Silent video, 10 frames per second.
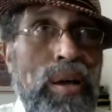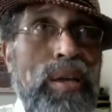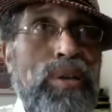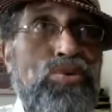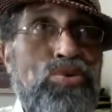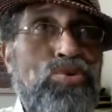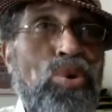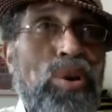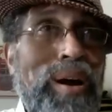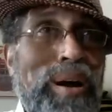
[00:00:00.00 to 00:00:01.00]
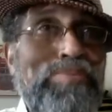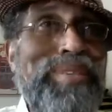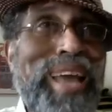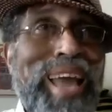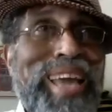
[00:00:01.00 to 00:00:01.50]
can store up
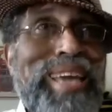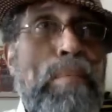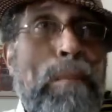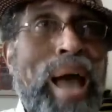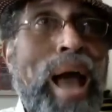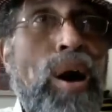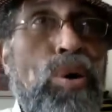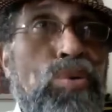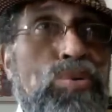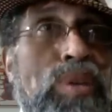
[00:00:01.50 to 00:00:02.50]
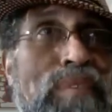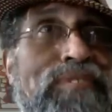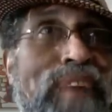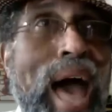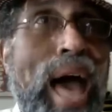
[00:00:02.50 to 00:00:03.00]
to 8 pounds of
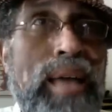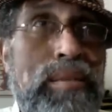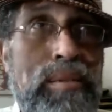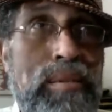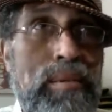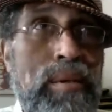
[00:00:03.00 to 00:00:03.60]
fat.